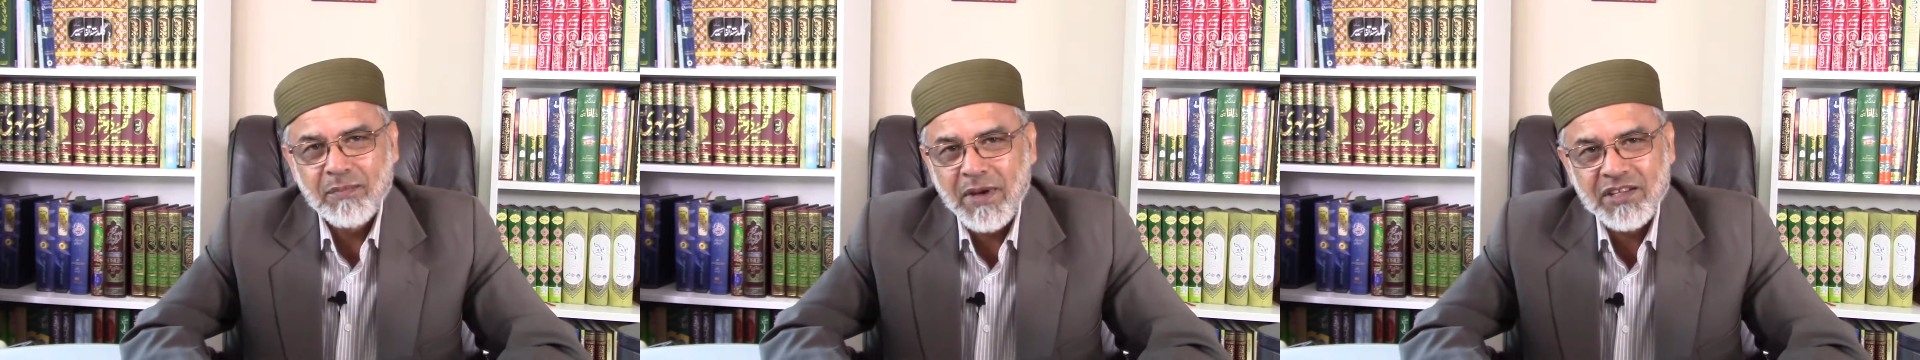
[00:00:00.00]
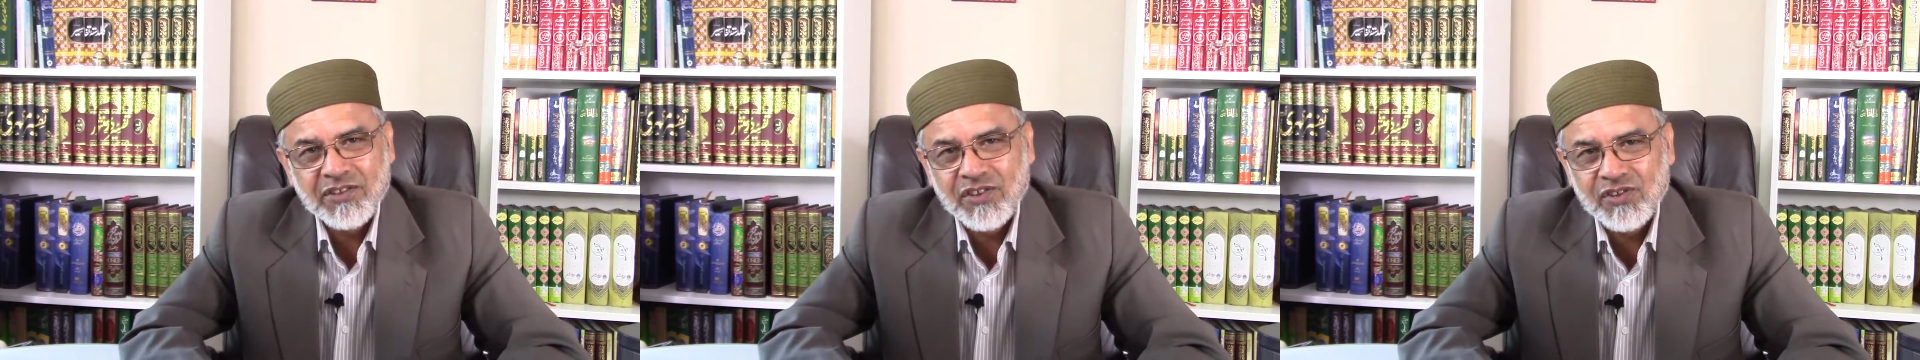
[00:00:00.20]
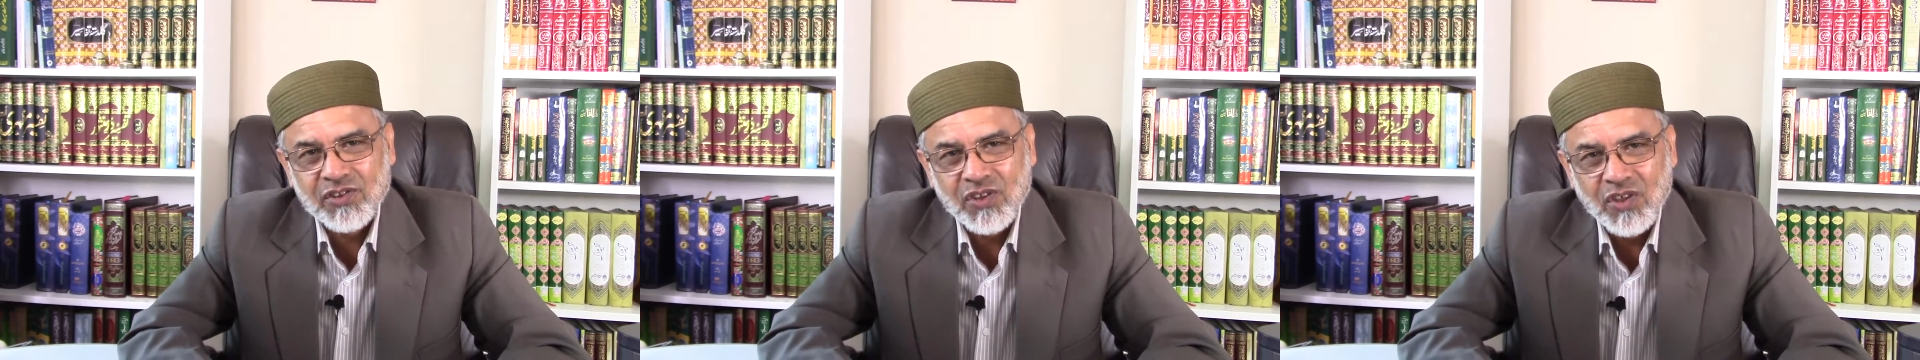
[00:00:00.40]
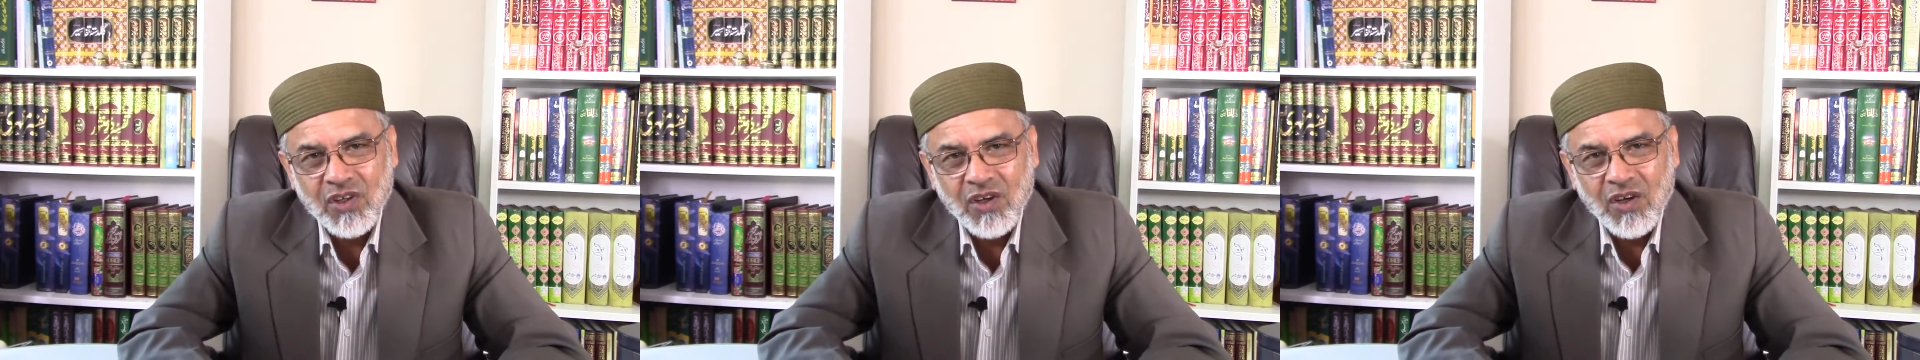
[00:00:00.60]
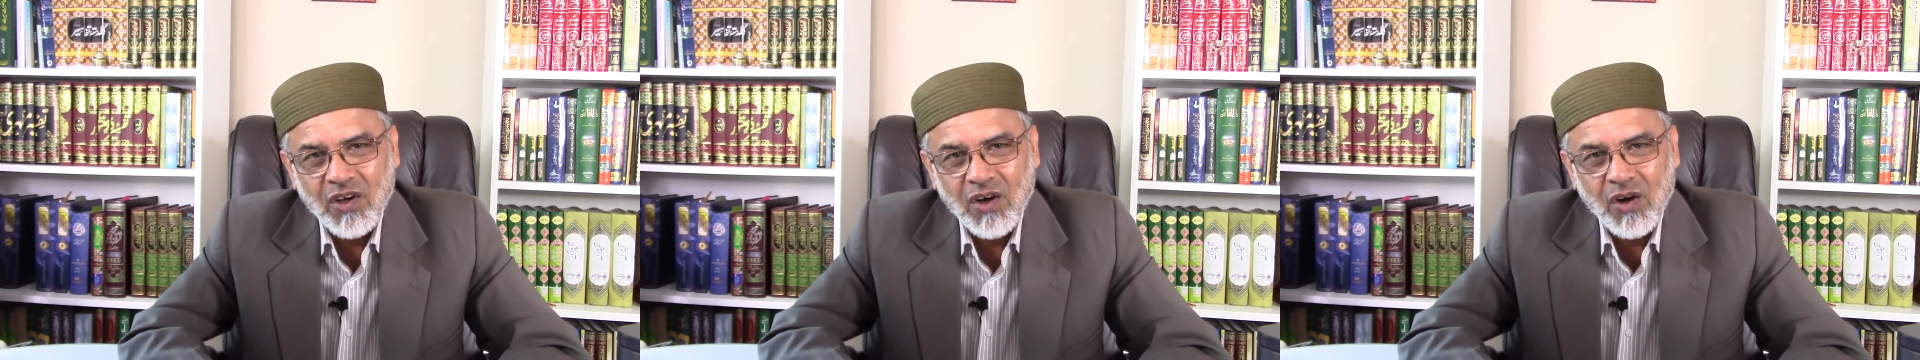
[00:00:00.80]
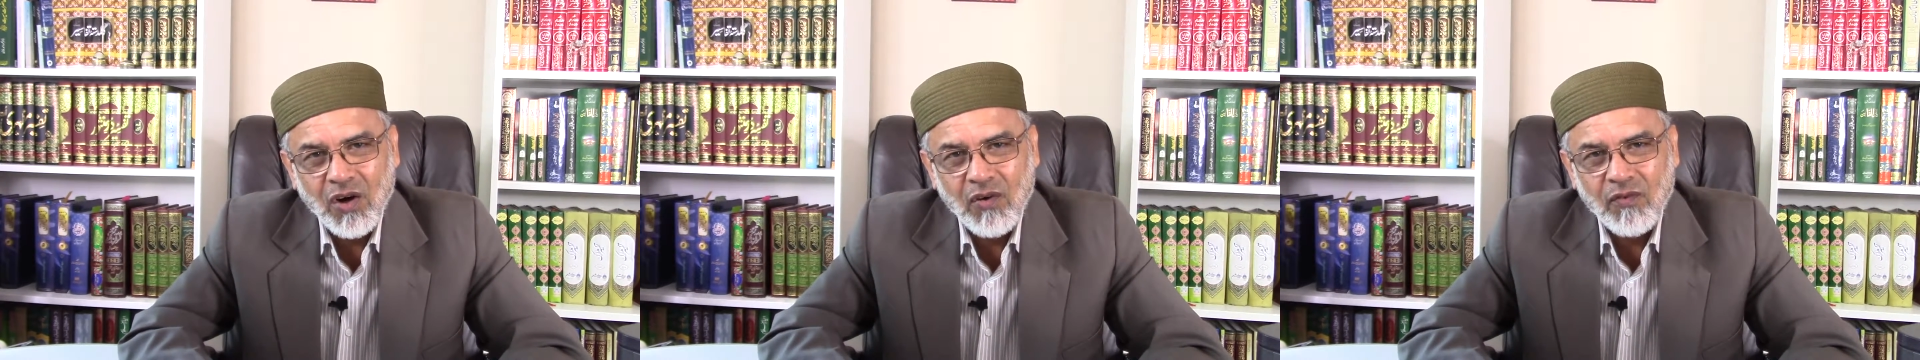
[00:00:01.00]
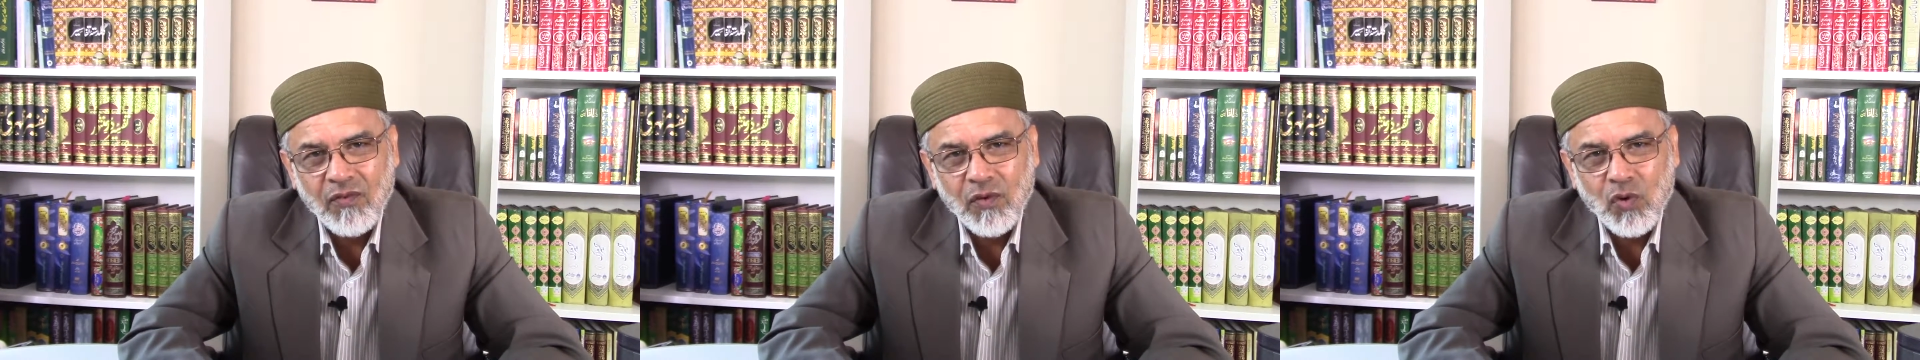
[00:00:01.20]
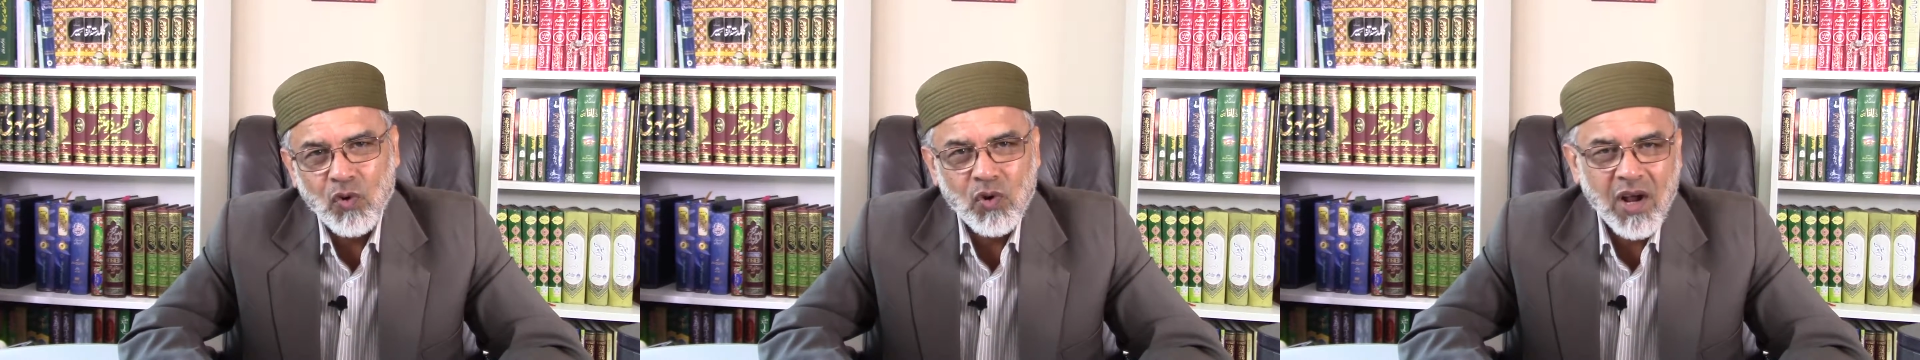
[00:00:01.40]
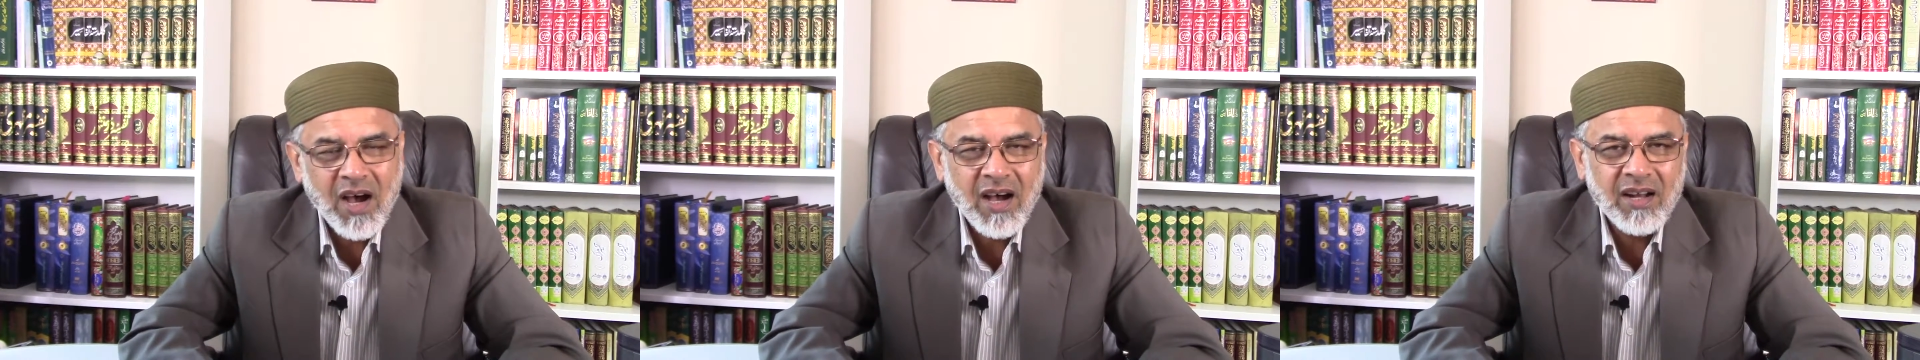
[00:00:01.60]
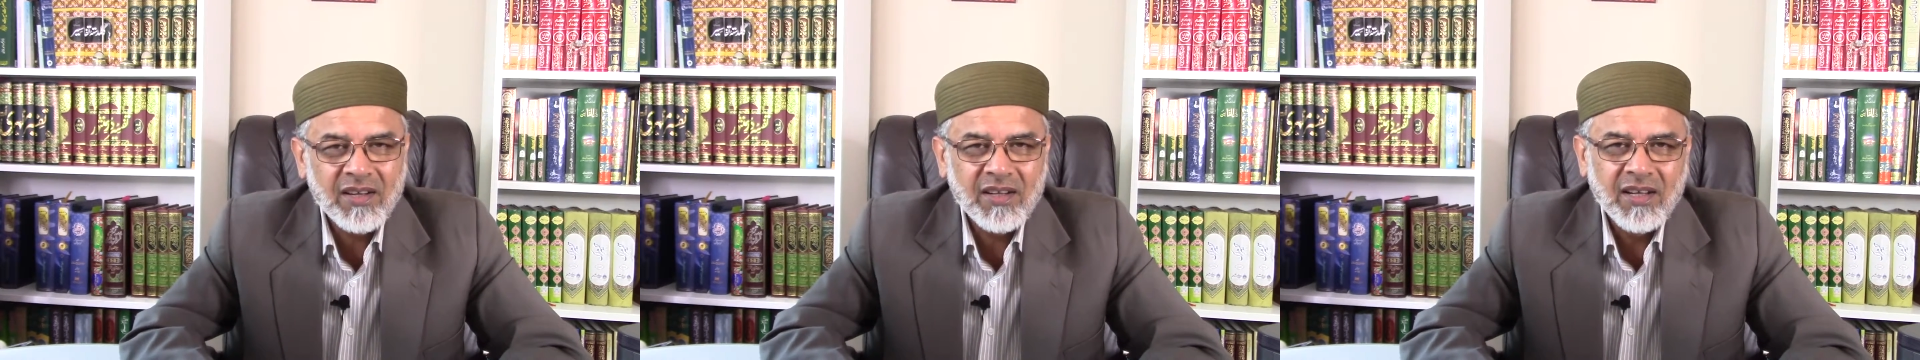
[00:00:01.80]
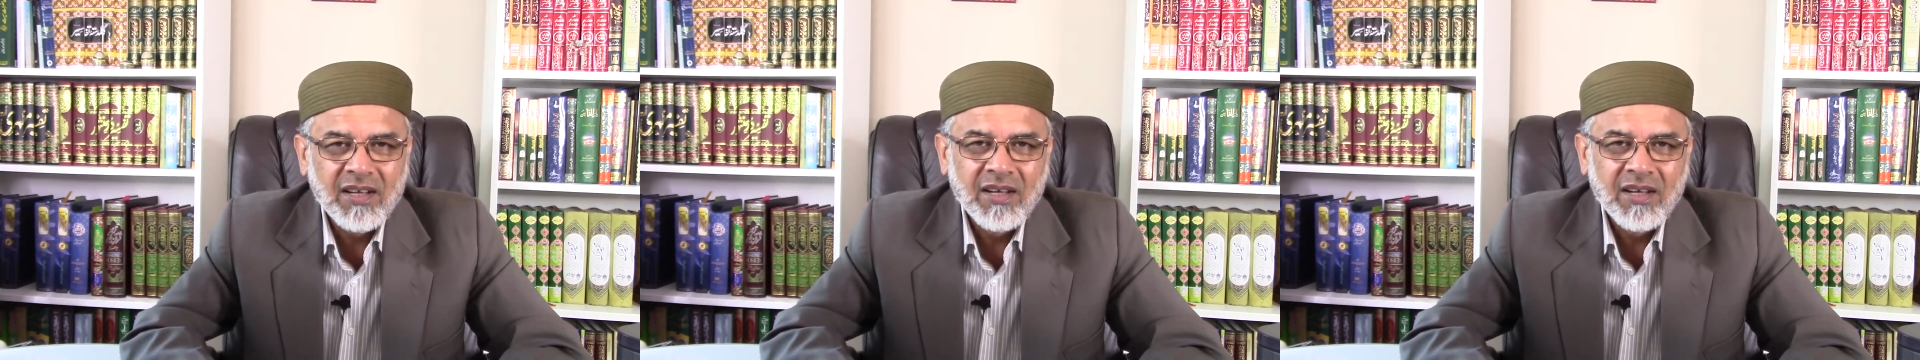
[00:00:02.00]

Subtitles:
message of Quran,